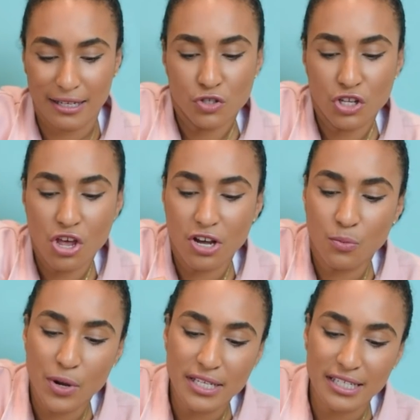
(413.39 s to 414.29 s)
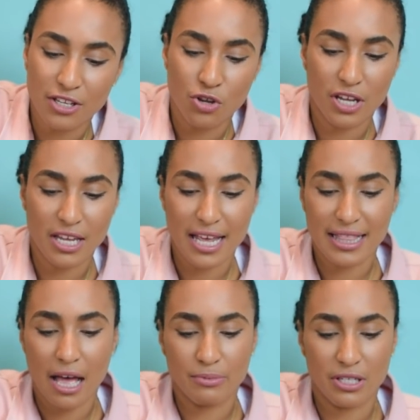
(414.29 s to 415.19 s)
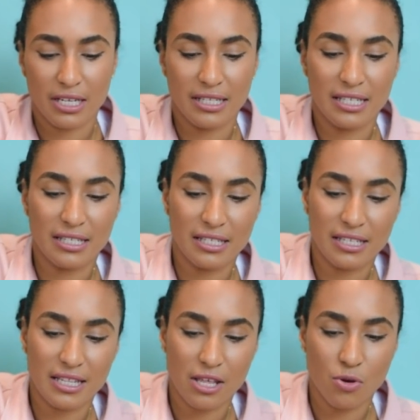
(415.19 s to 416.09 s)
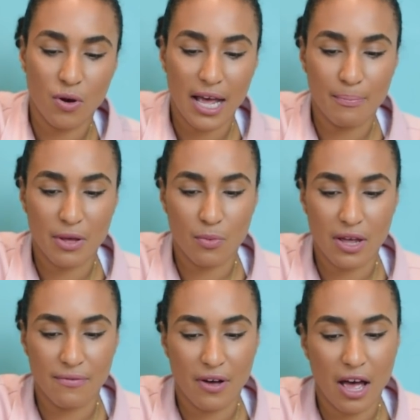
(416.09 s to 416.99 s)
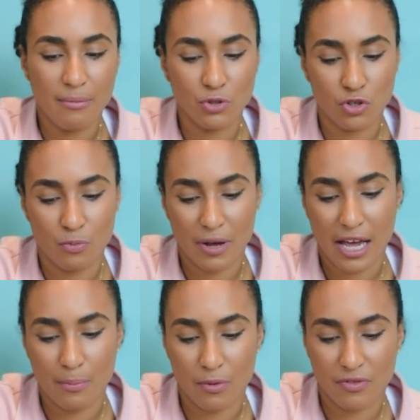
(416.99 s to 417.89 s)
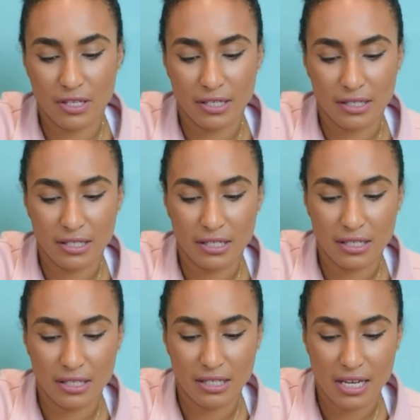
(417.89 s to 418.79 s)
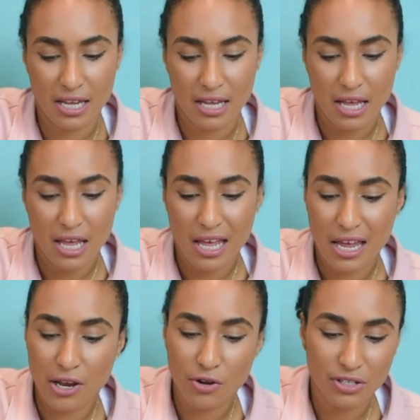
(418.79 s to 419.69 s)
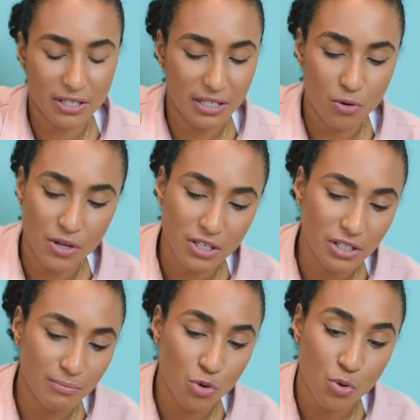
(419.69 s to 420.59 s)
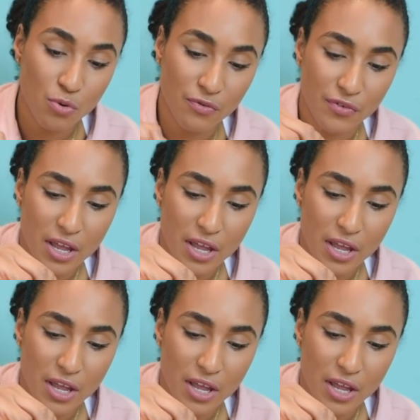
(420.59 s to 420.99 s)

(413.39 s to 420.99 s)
So you can whisk and you can get that up to the consistency that you're happy with. I'm super happy with this consistency. It looks silky smooth.